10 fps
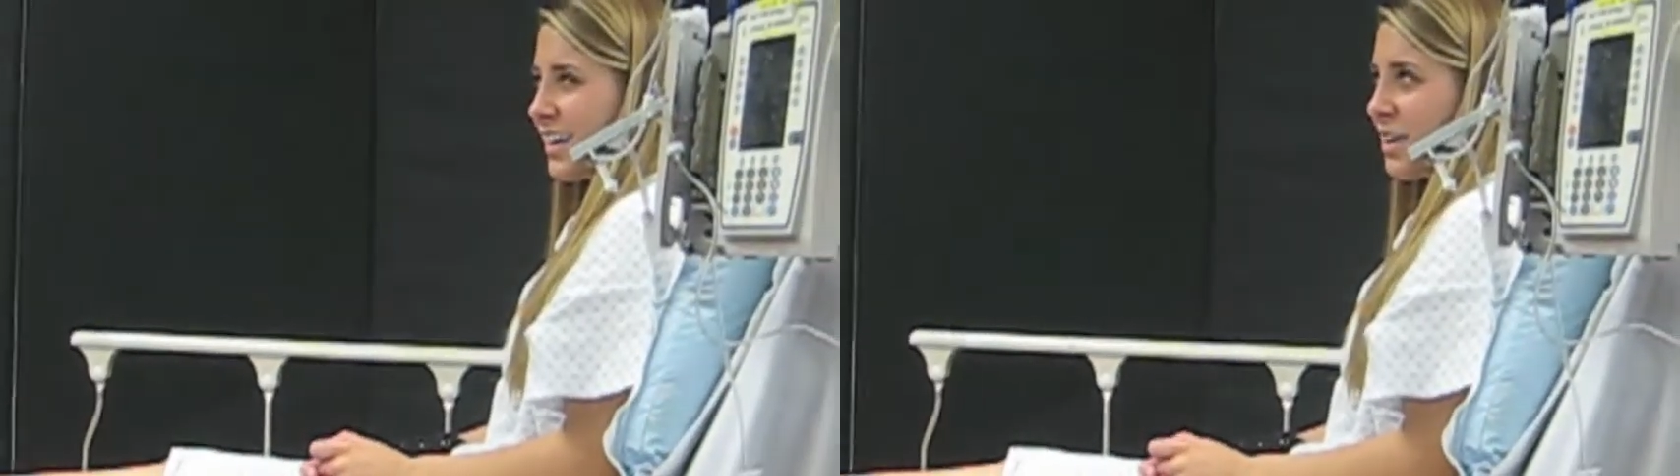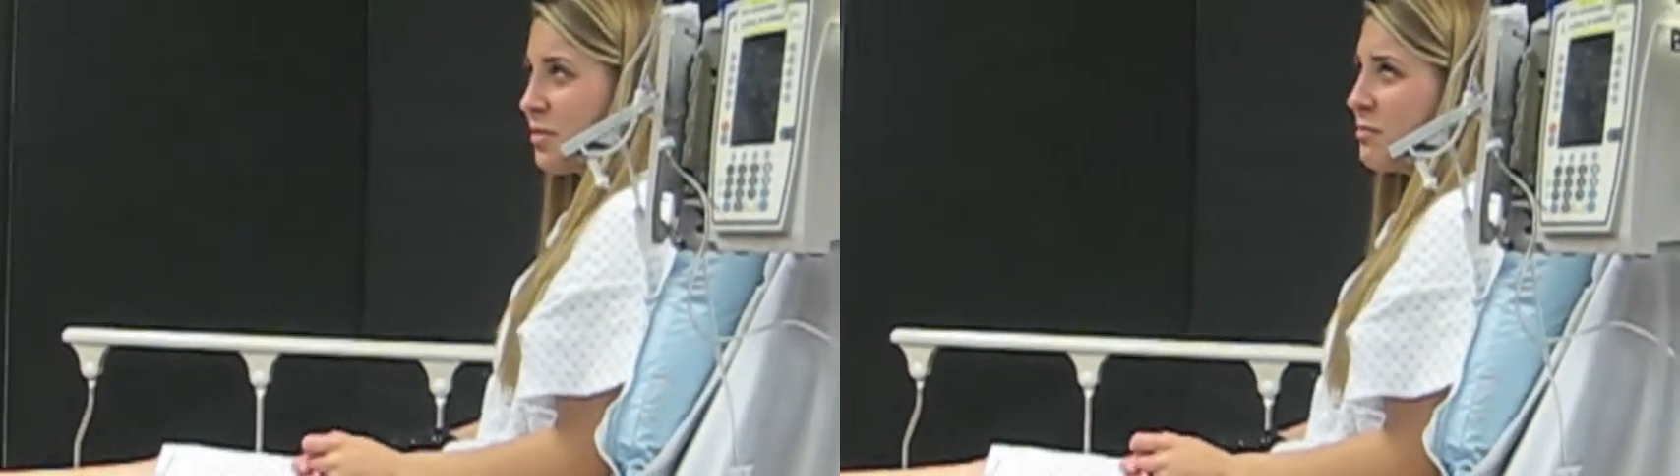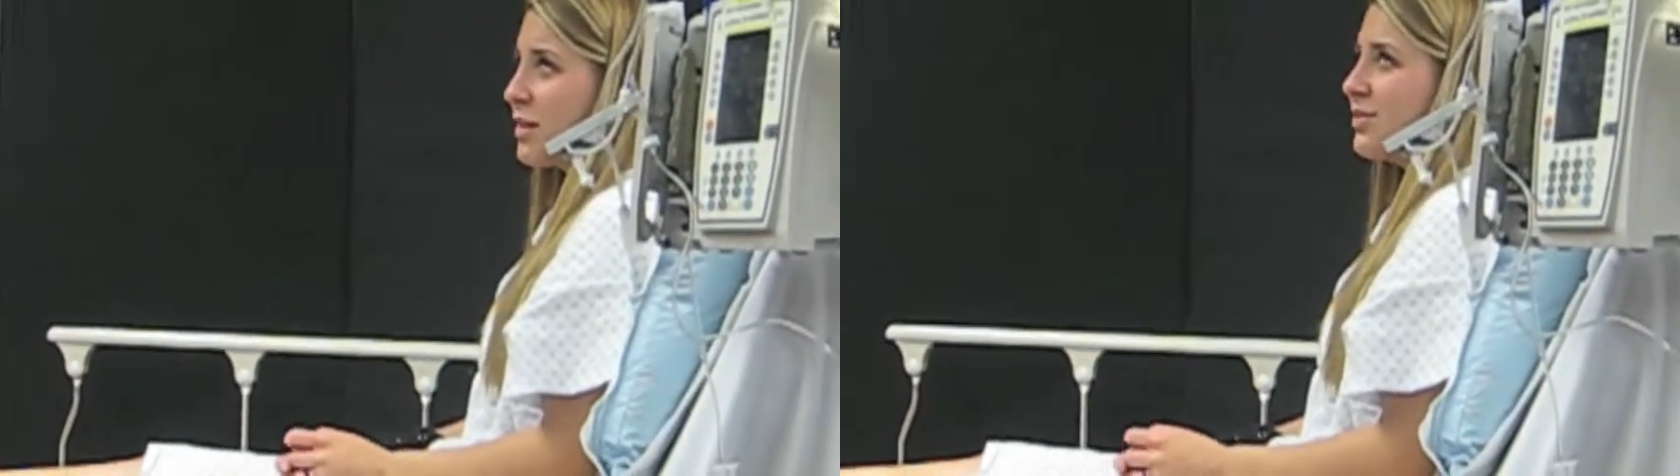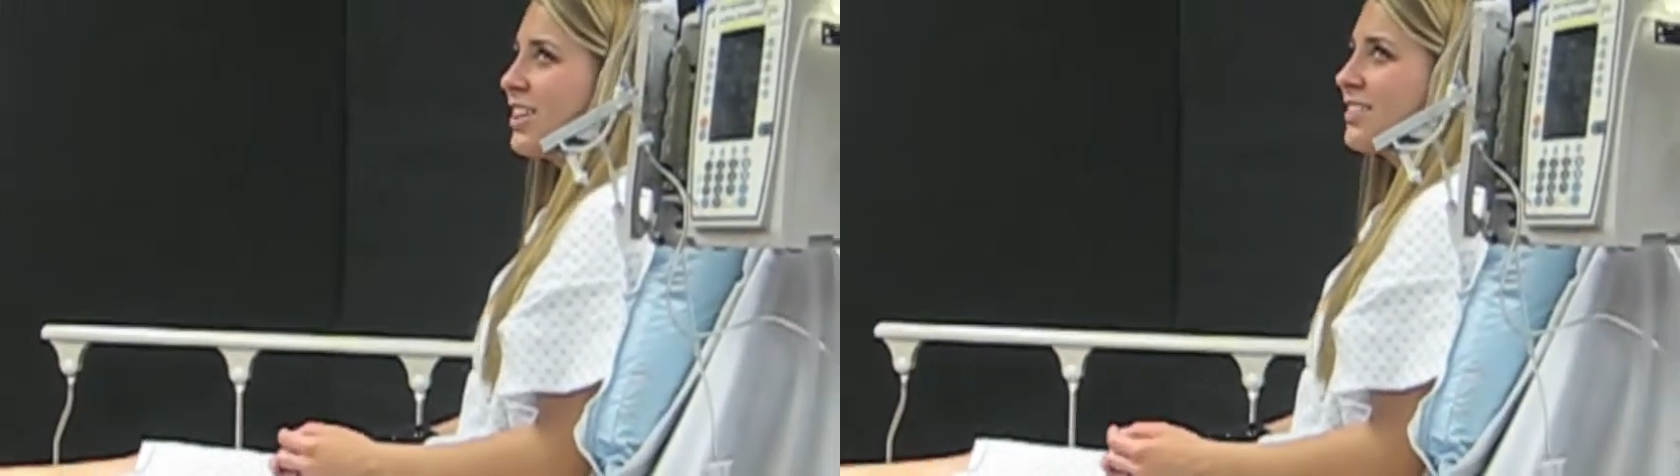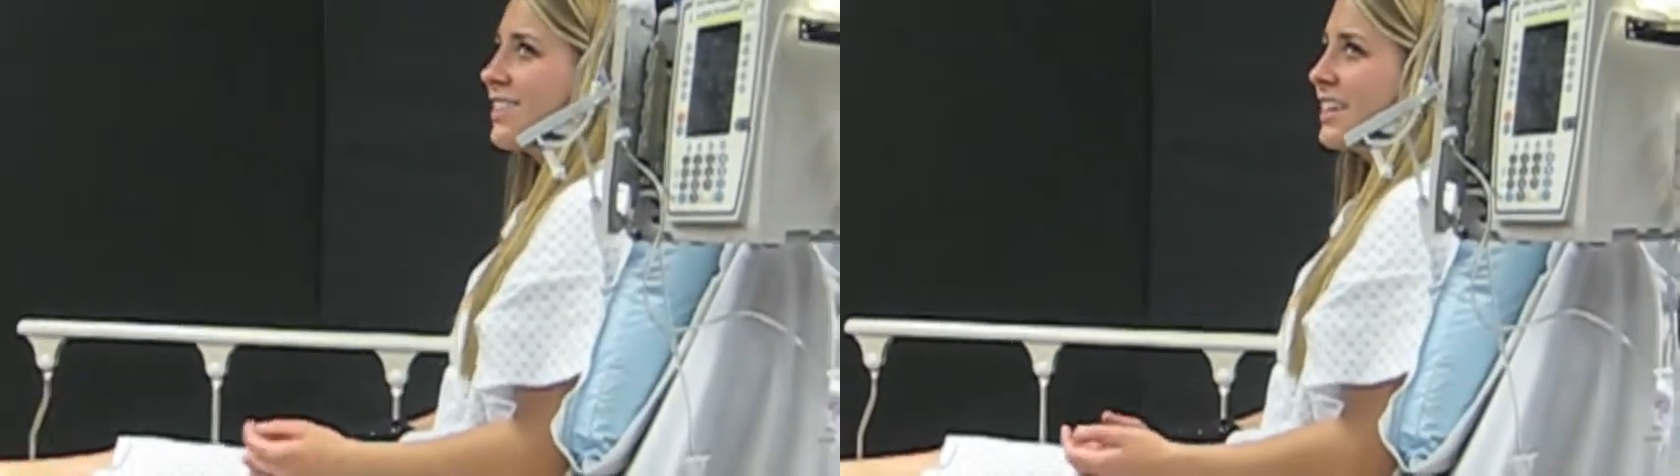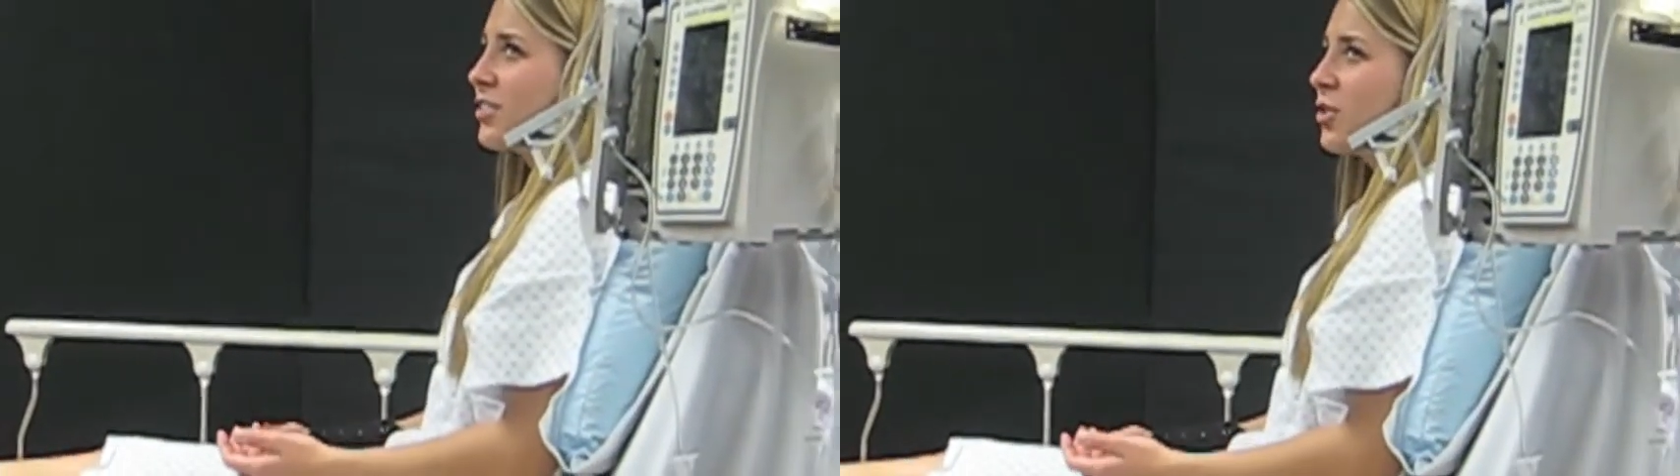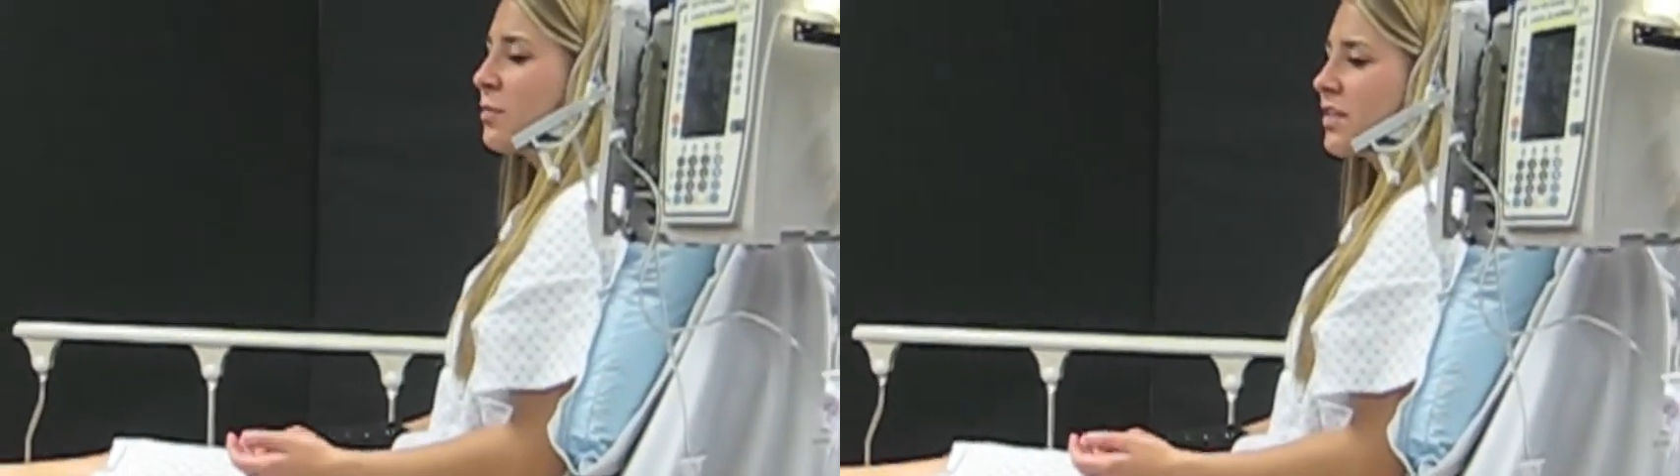I mean, maybe a little,